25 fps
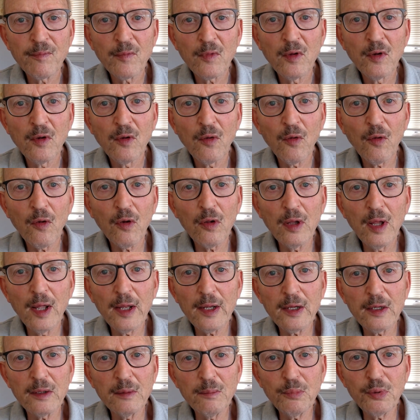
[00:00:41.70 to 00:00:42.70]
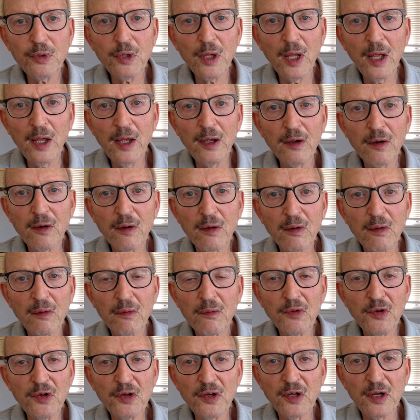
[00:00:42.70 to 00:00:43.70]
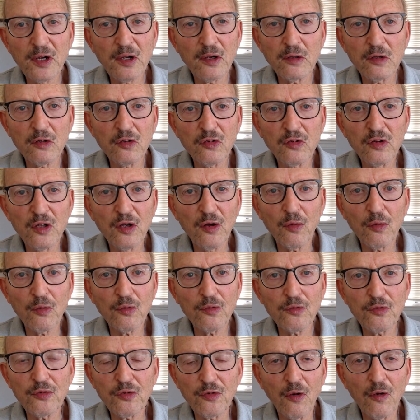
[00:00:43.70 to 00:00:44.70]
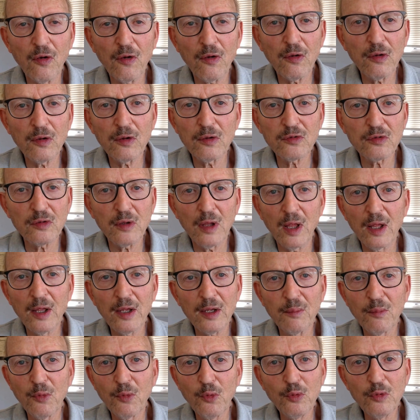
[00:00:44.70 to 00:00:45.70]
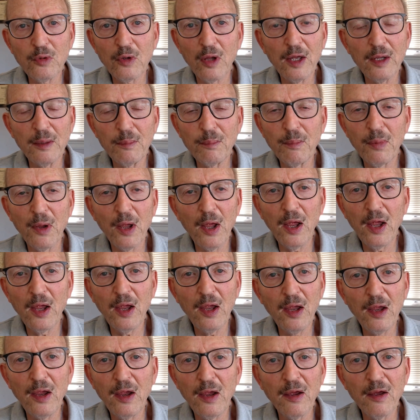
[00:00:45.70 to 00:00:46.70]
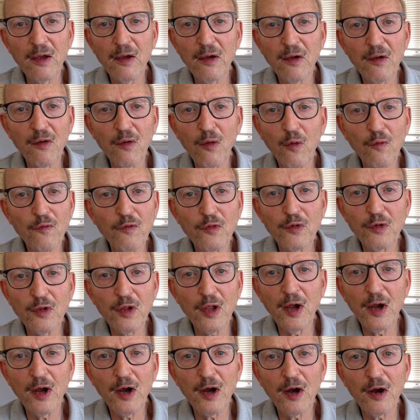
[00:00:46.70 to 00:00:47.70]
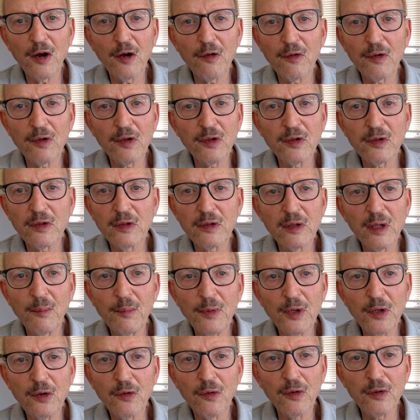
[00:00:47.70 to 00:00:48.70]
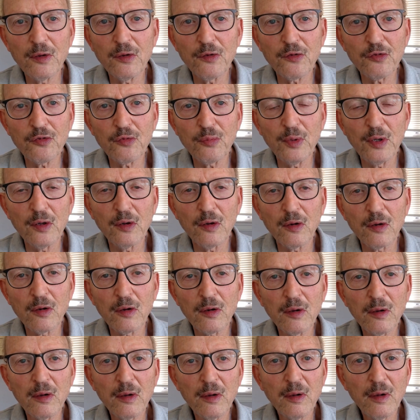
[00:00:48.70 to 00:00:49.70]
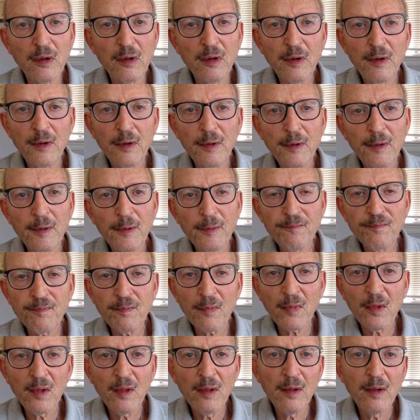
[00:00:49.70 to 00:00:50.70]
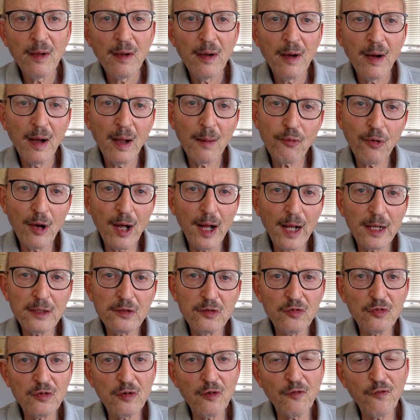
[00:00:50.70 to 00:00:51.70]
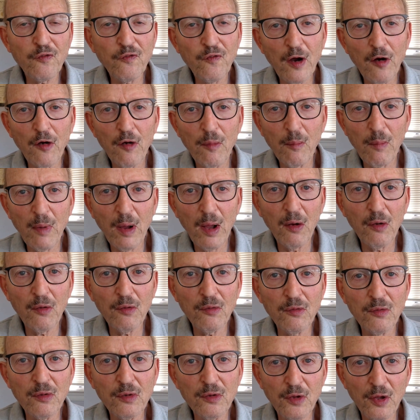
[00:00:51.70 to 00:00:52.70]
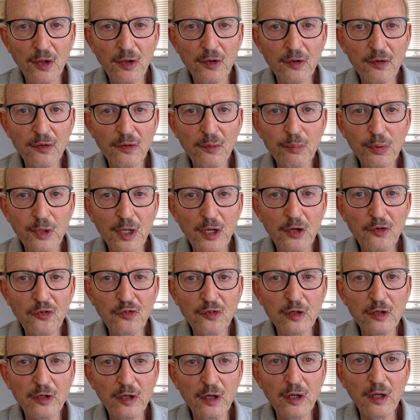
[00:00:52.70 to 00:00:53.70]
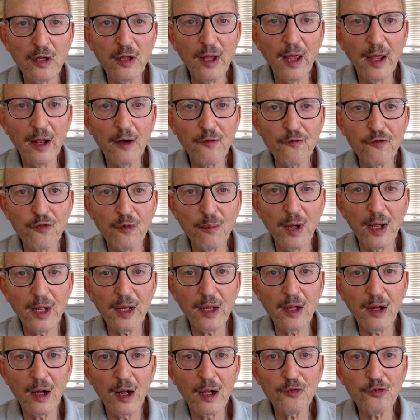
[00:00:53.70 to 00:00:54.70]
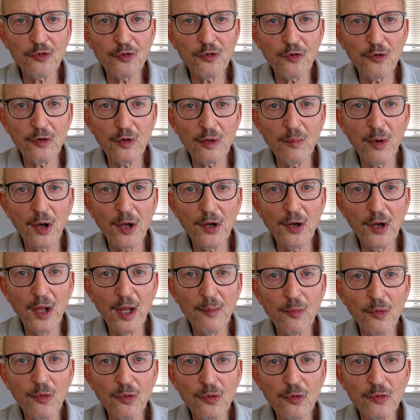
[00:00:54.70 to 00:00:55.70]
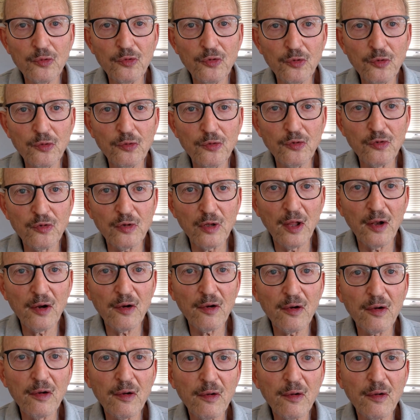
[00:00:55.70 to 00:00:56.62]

All I can play are ridiculously old songs like Moonlight Bay and Over There and Let Me Call You Sweetheart. I practiced a fair amount and then placed a little ad for my concert in my neighborhood's newsletter.